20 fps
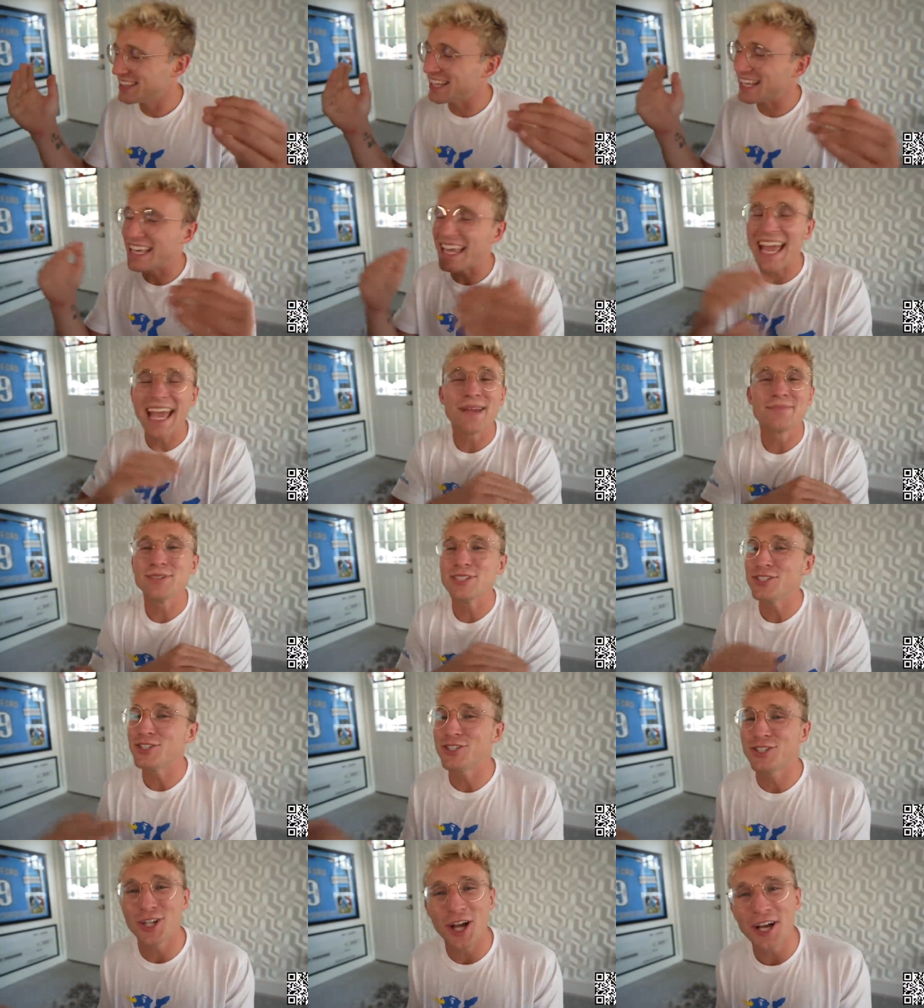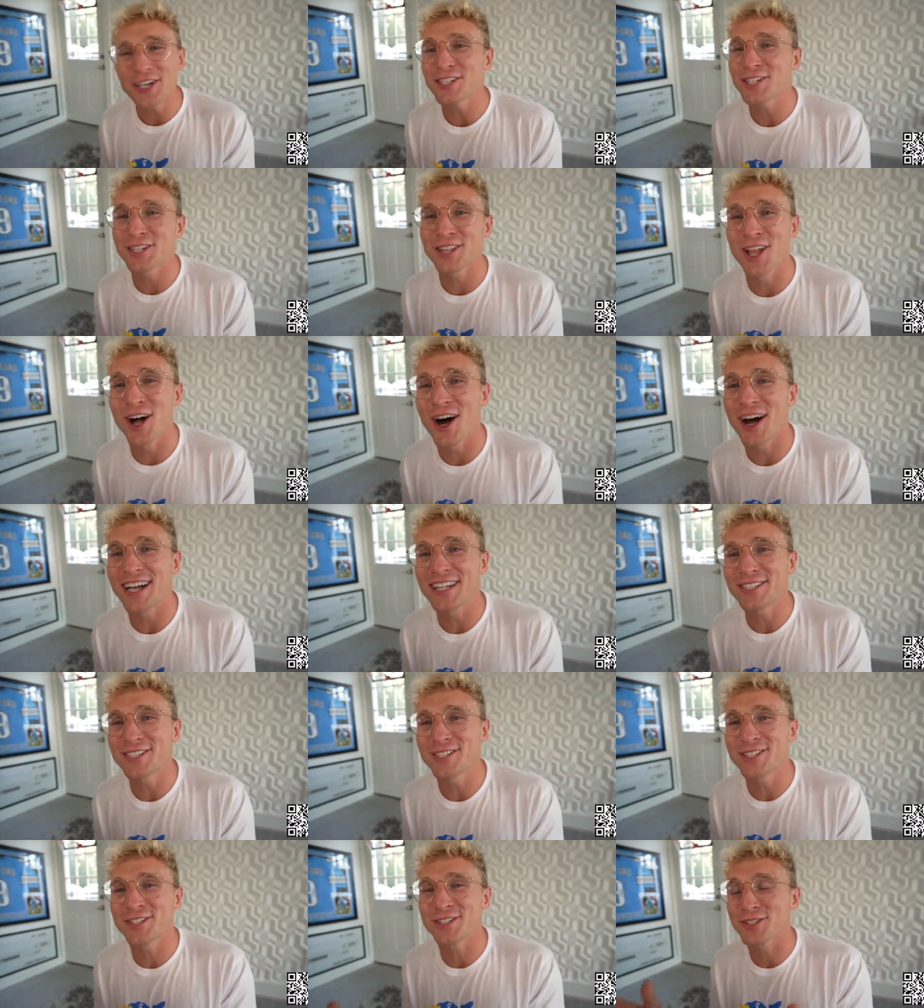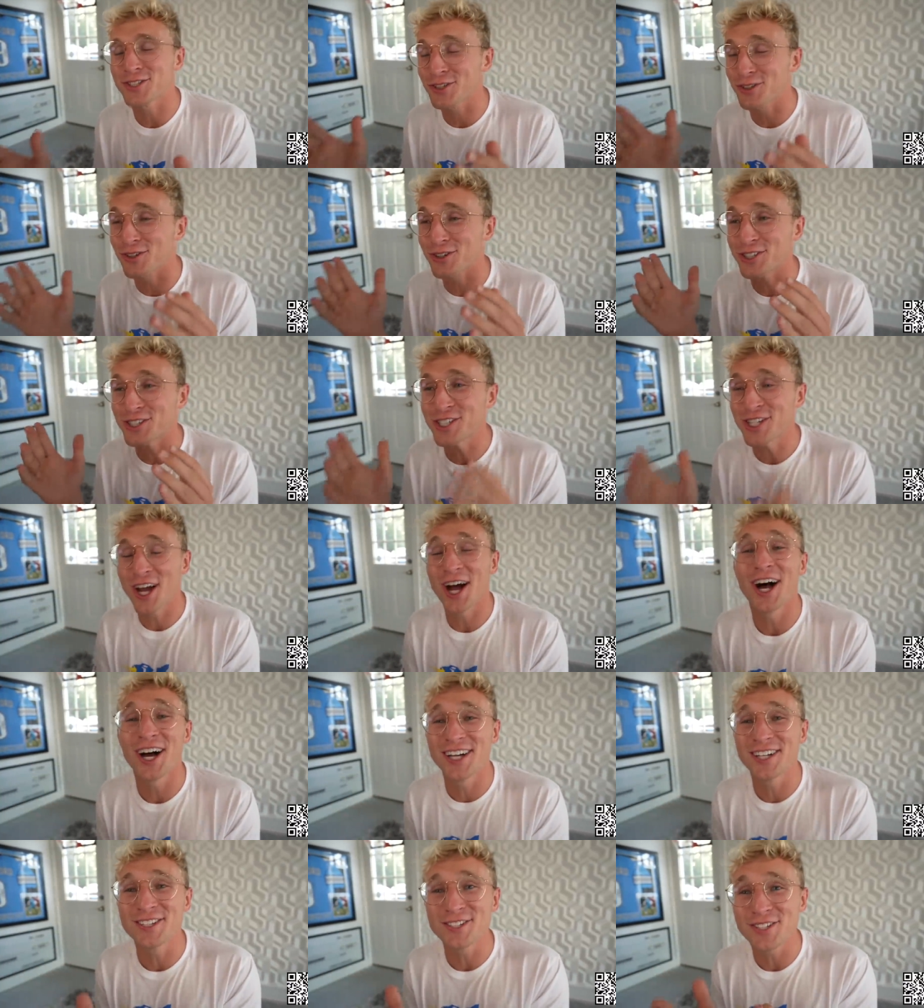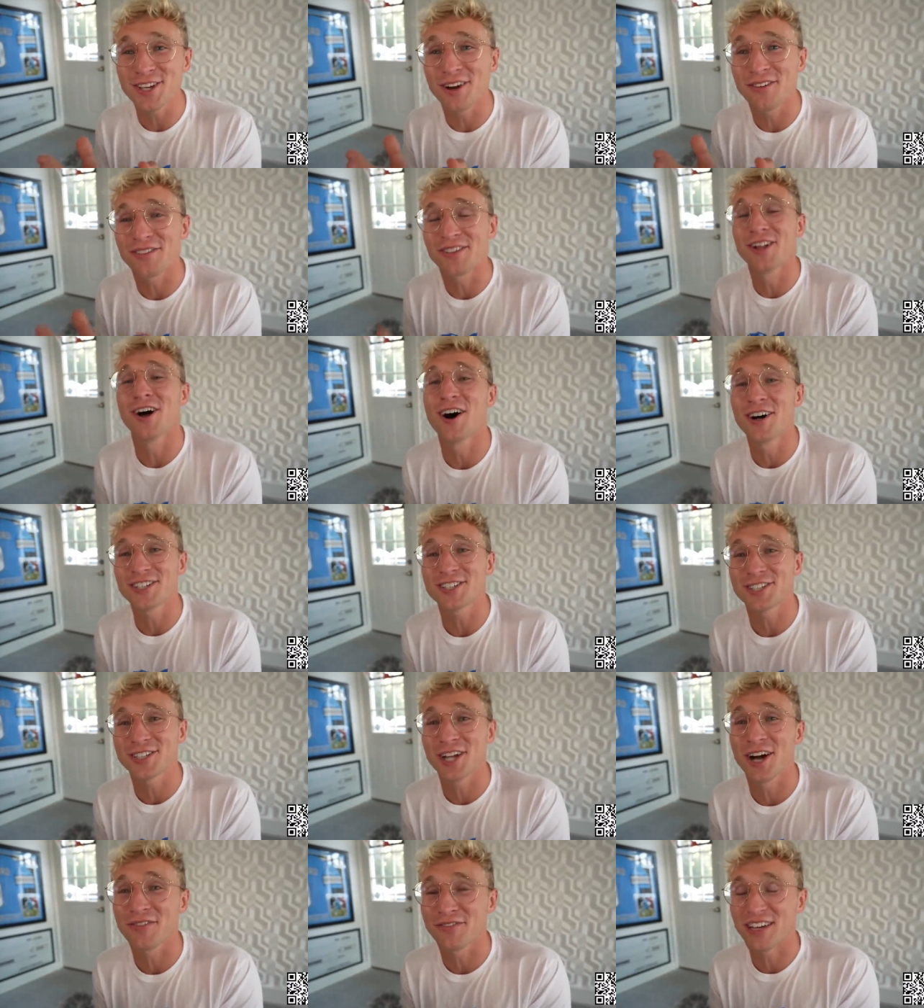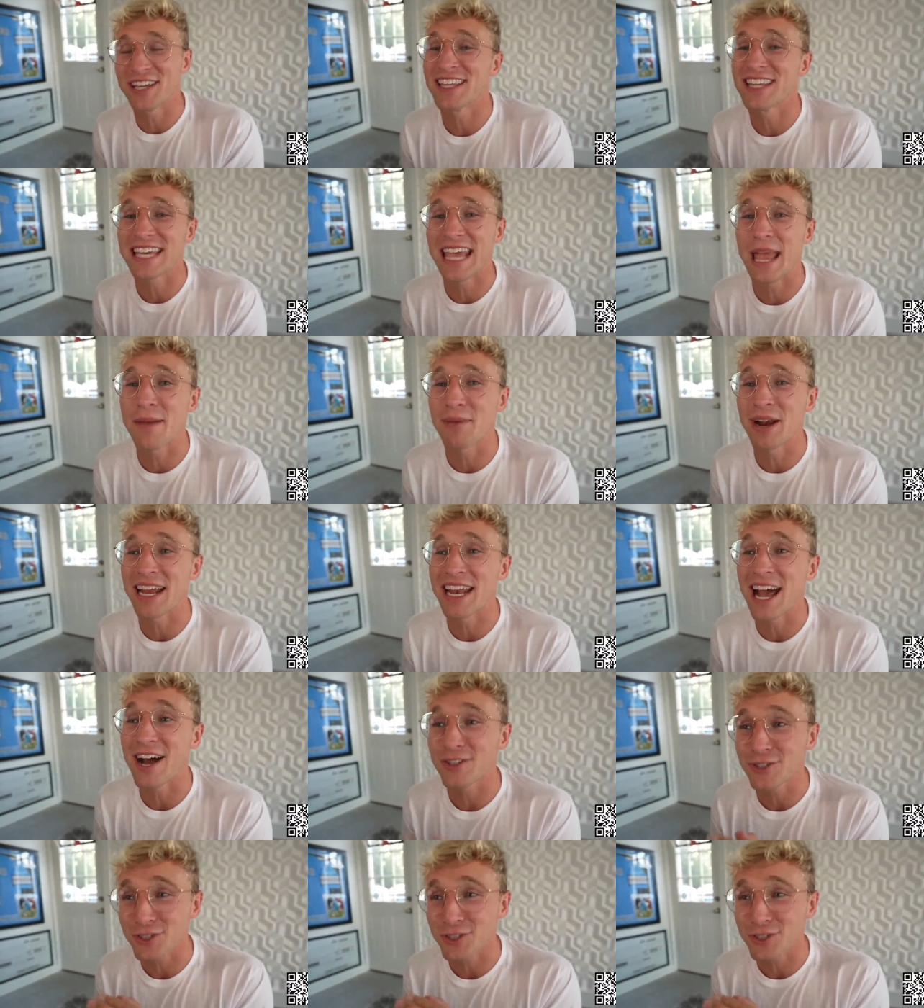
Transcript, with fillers: The game just launched, so there's tons of launch stuff in the game right now,